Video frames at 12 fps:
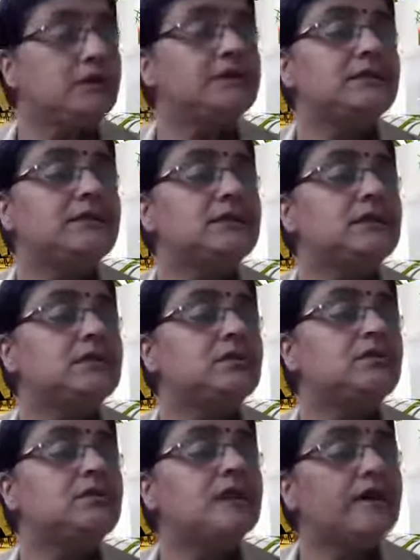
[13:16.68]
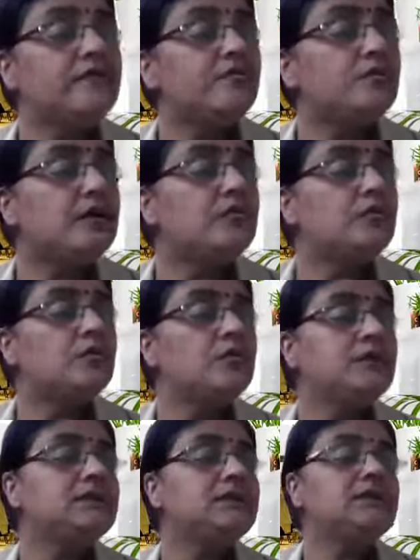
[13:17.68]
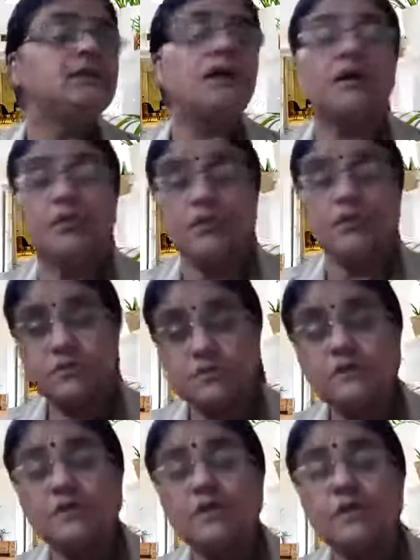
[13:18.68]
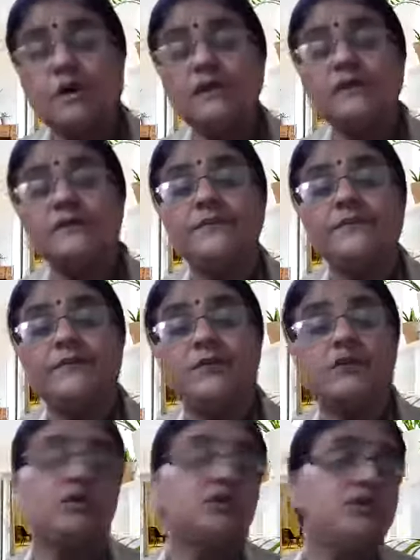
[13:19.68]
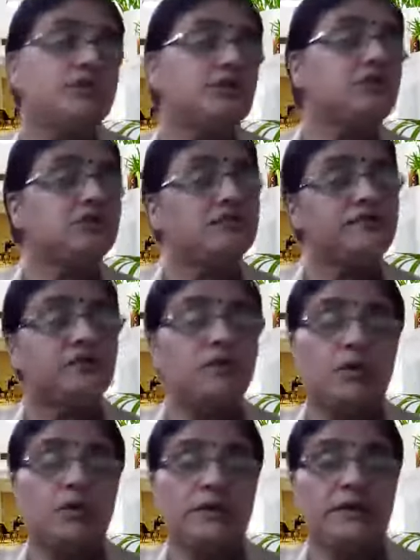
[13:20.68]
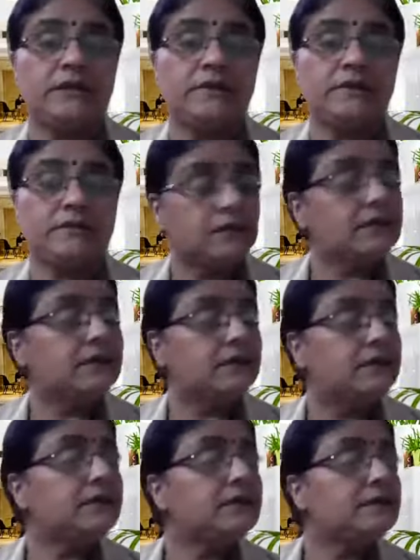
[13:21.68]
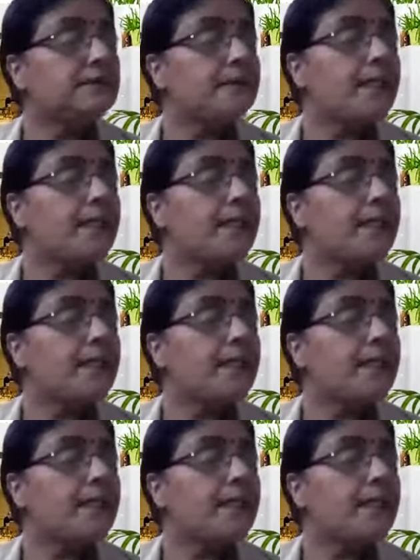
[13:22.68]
Isn't it? So therefore, WBC are also called soldiers of the body. Clear?